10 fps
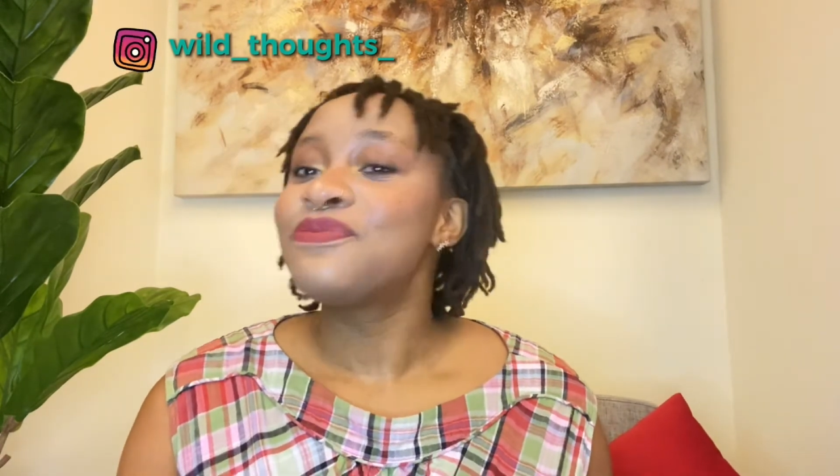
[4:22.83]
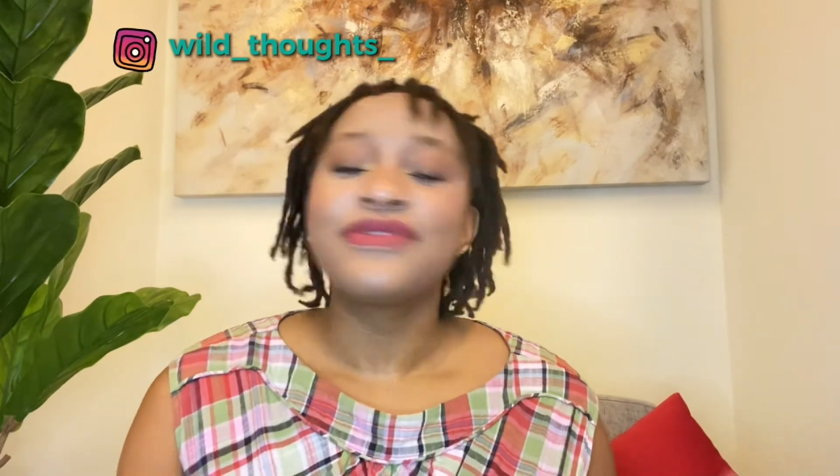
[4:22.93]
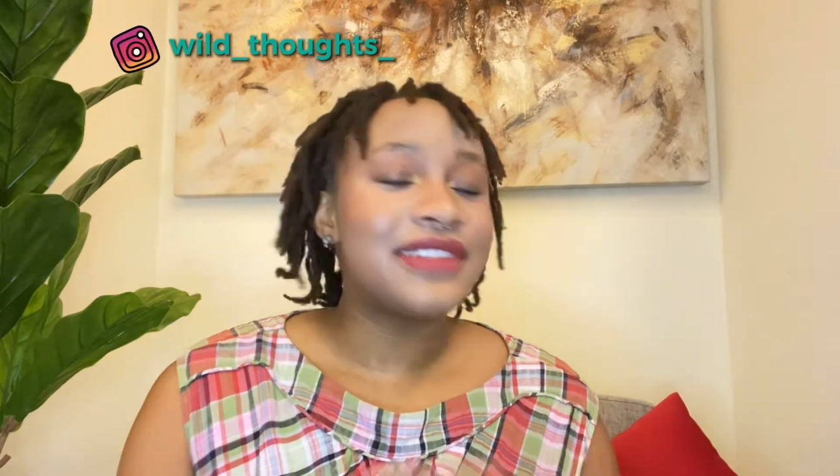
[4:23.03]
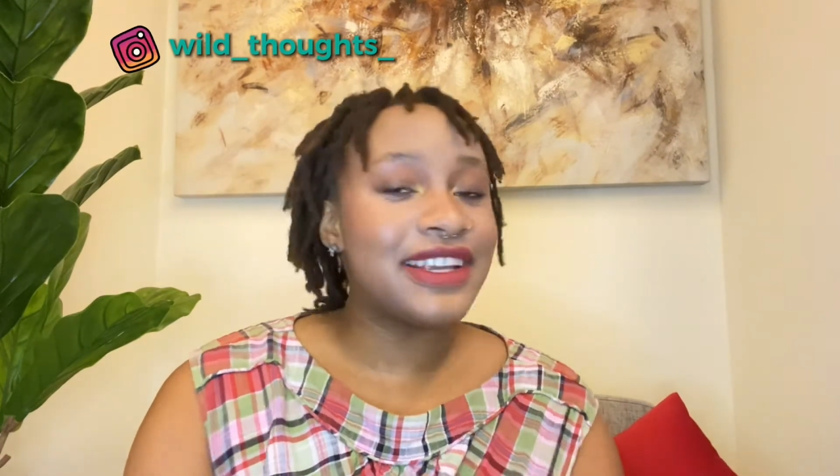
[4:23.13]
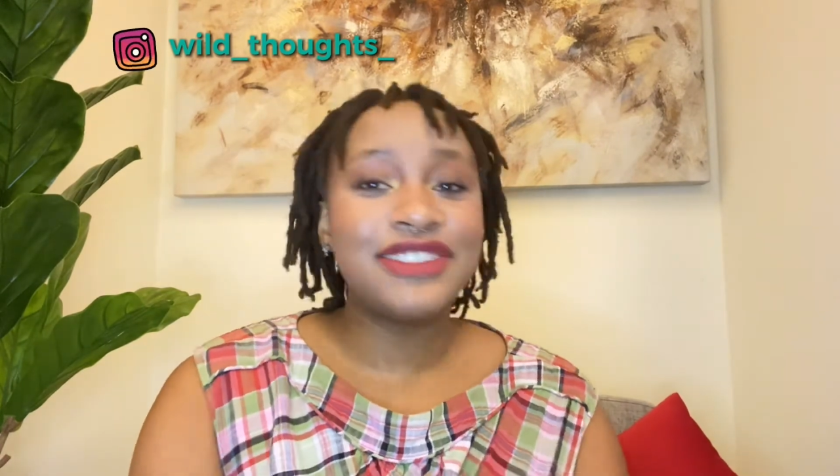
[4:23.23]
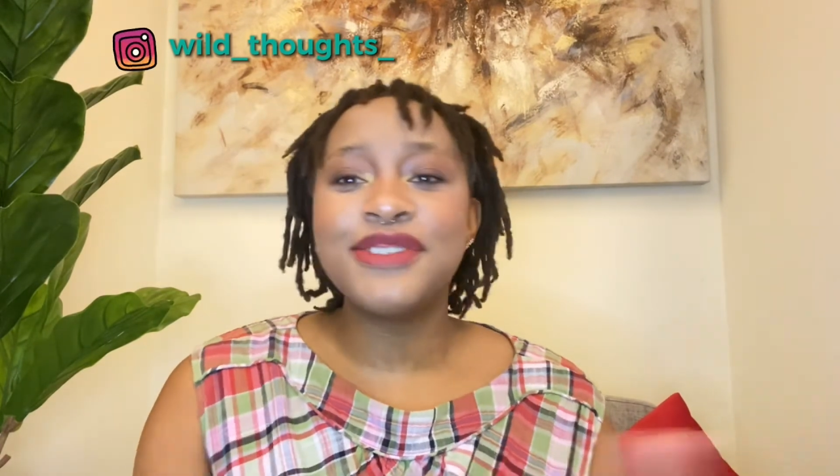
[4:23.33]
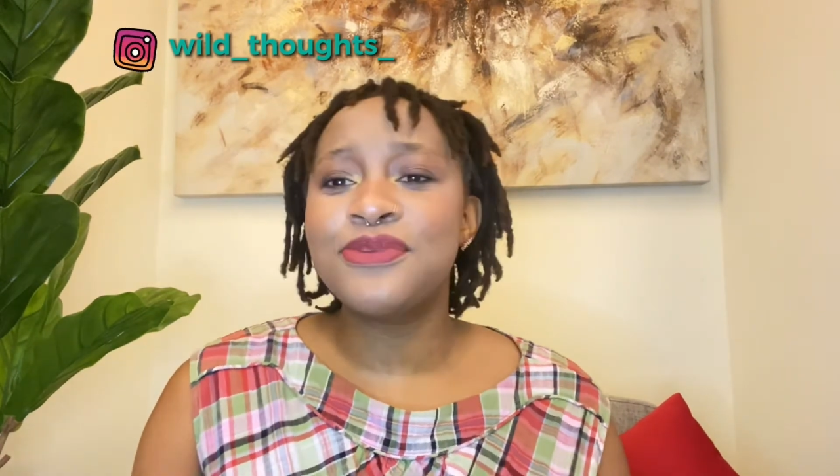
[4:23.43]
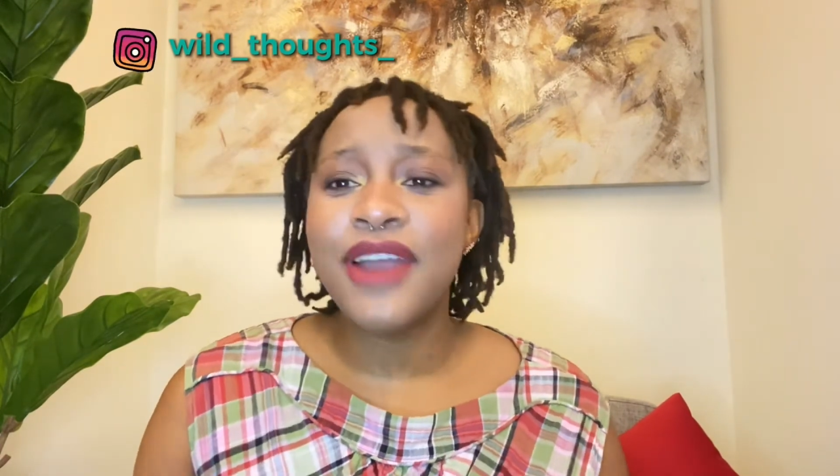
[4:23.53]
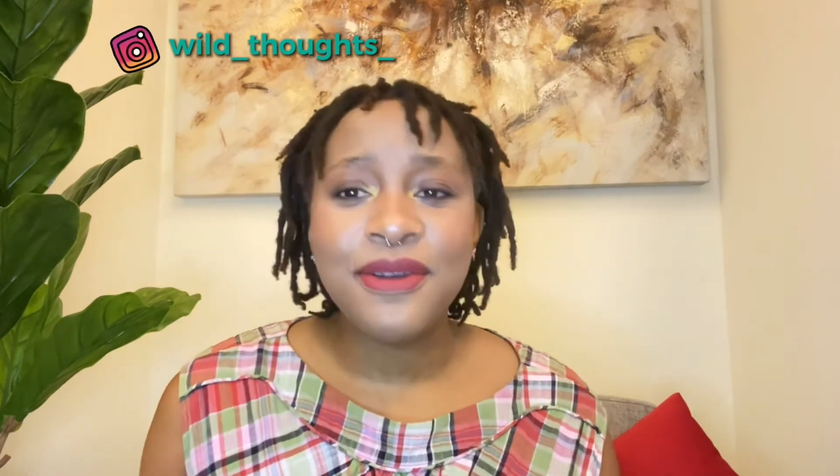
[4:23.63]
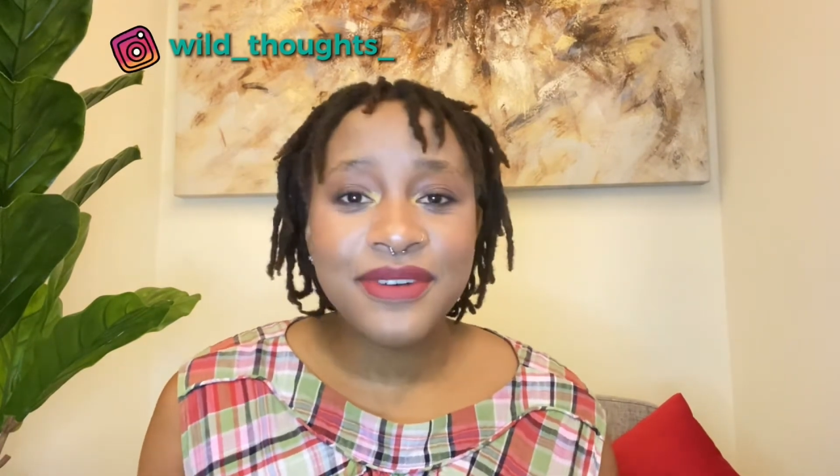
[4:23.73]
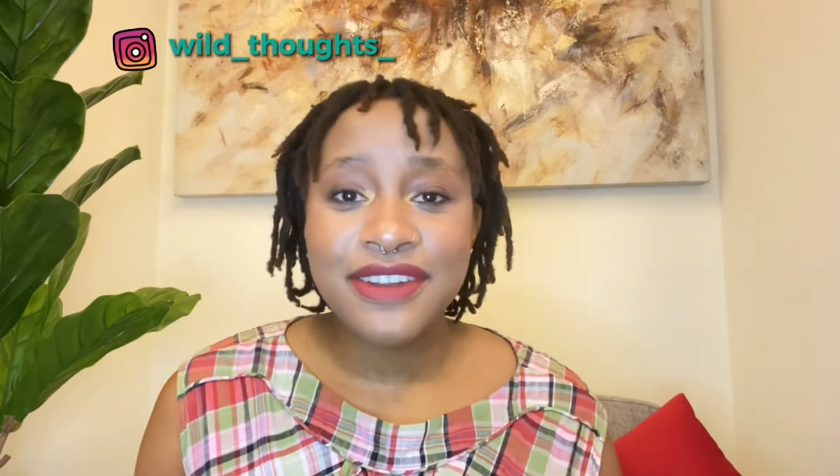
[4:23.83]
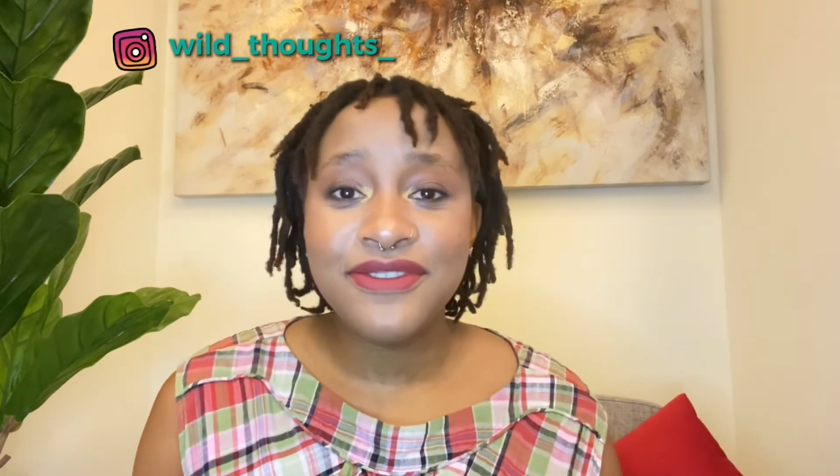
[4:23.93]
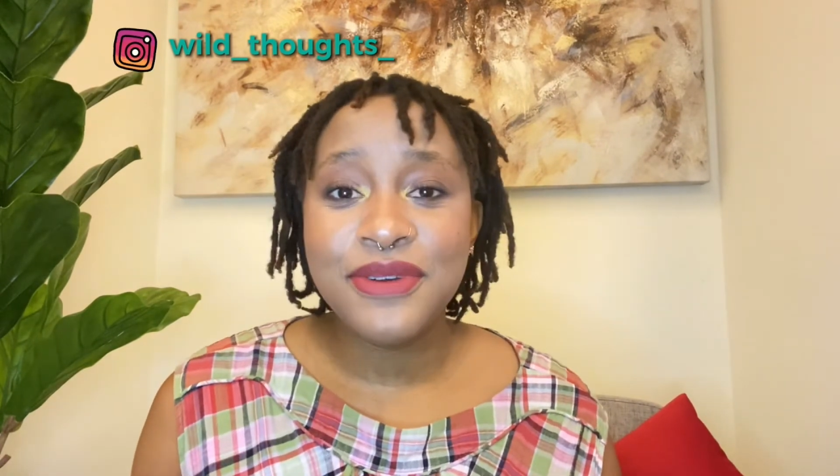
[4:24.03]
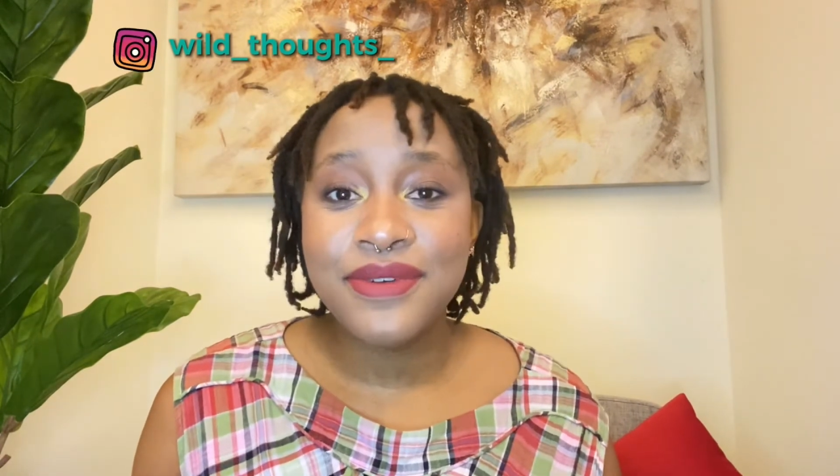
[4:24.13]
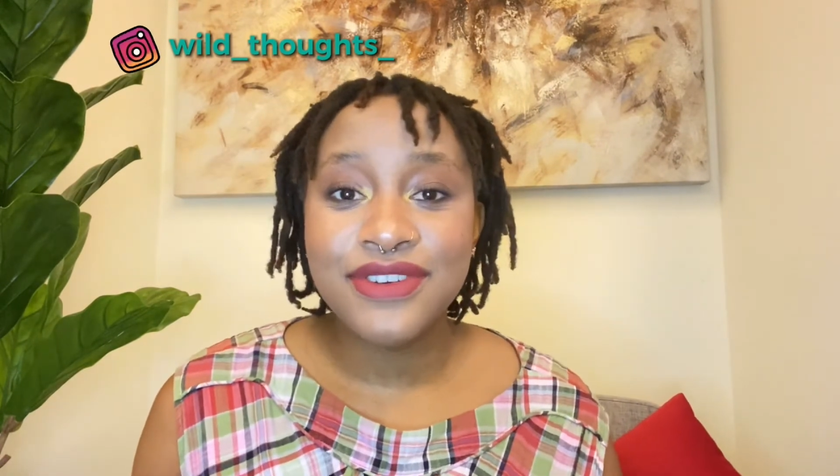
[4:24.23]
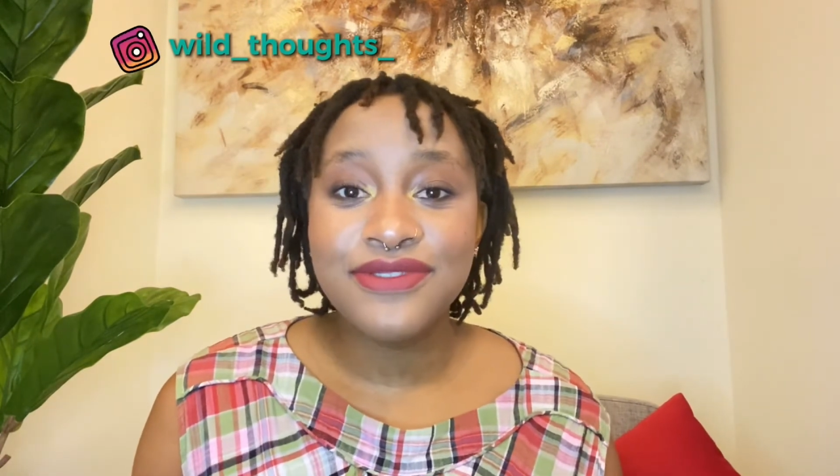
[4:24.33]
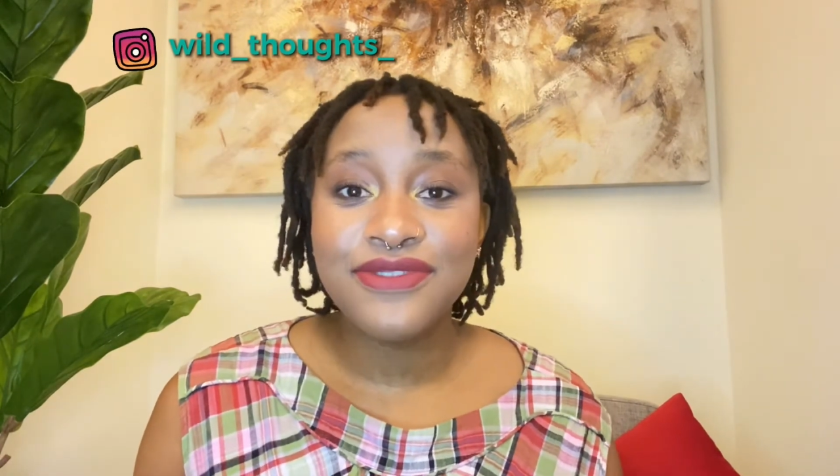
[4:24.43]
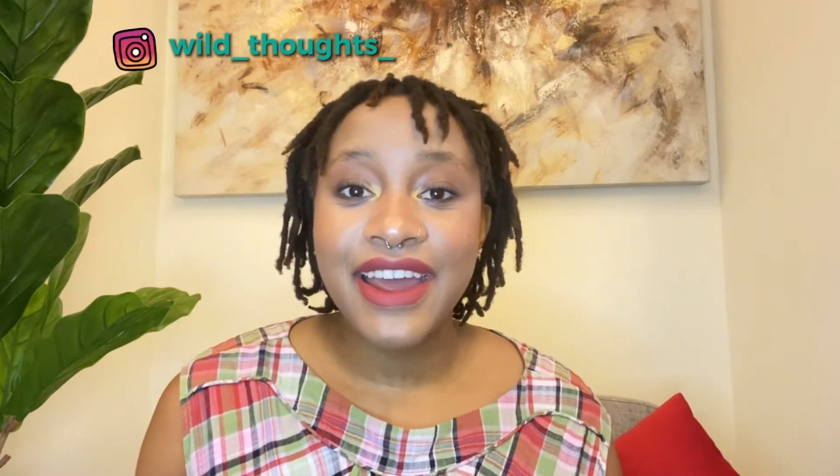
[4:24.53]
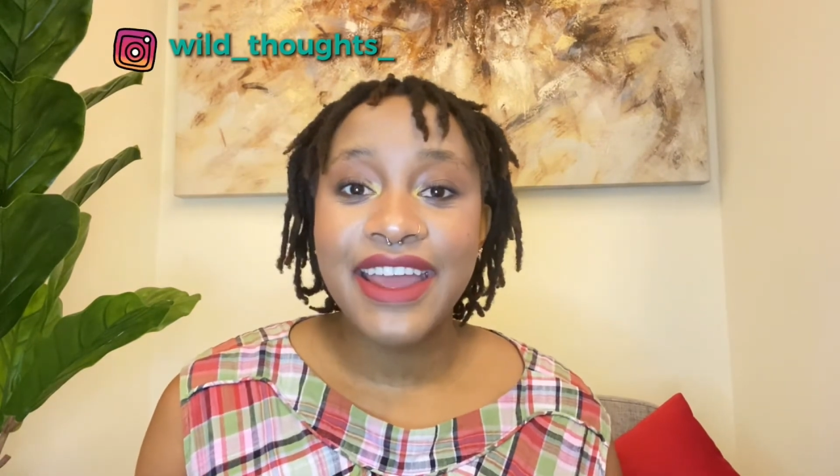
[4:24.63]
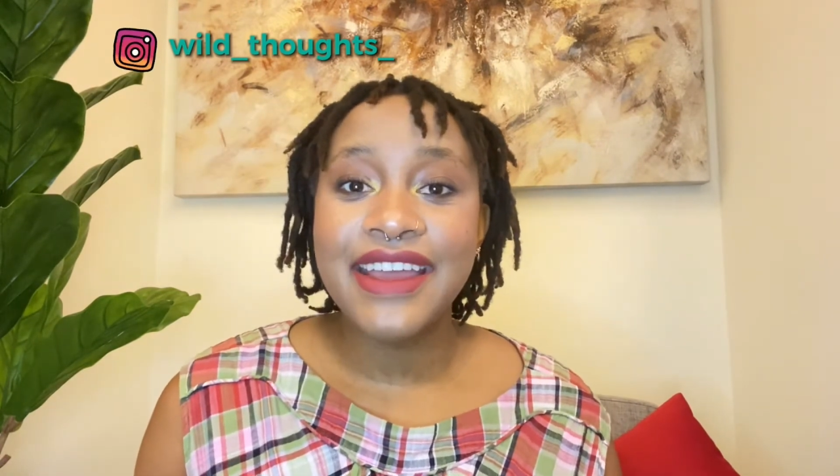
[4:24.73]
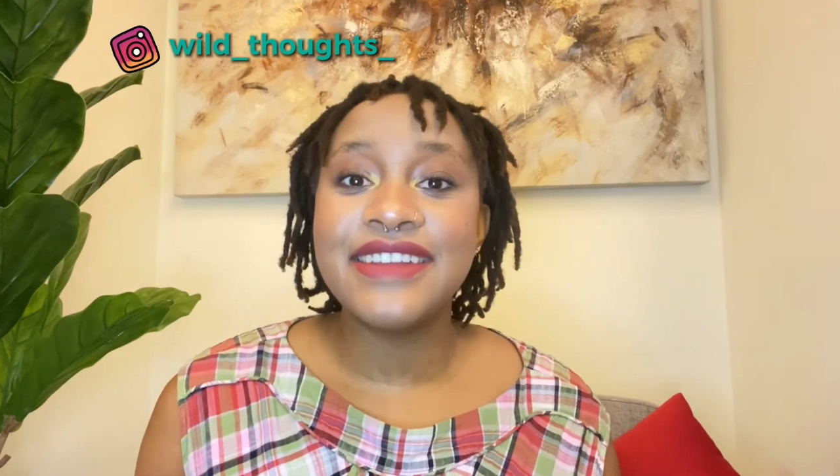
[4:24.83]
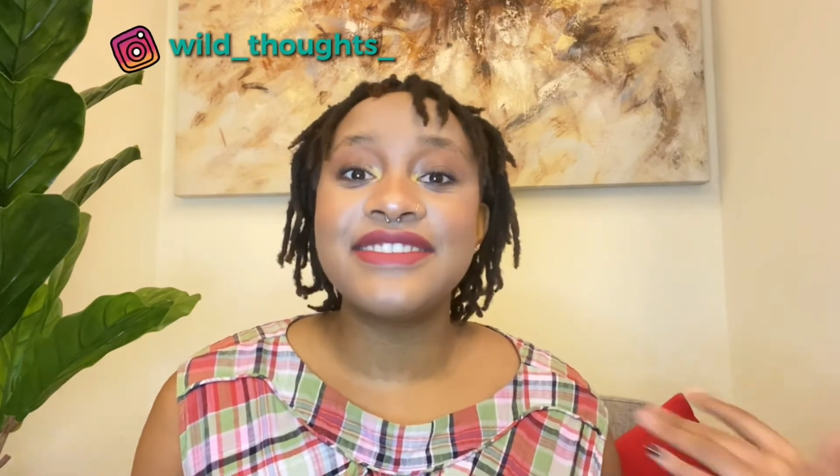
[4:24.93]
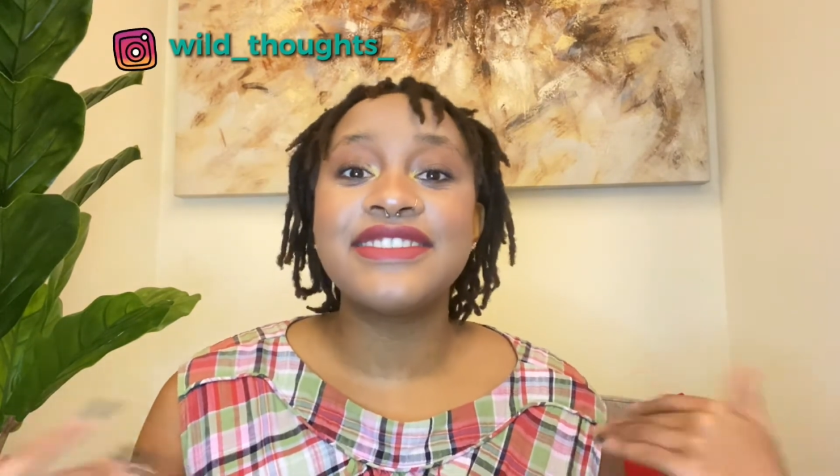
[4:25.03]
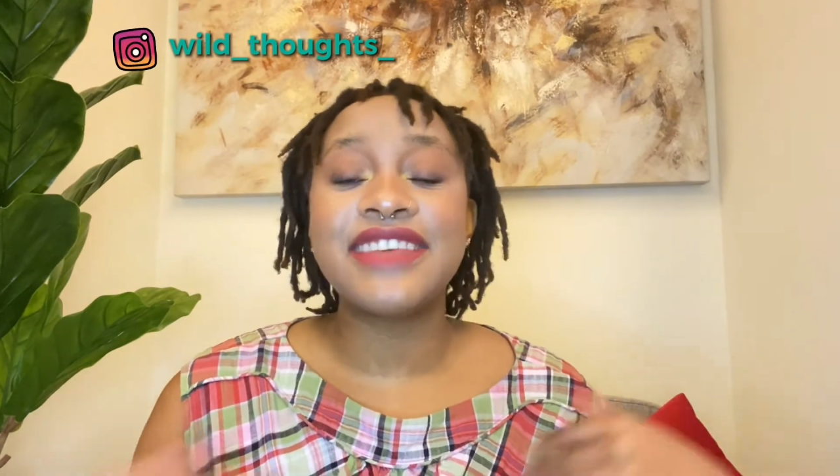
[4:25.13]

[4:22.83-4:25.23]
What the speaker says: Like, just write whatever you want to write,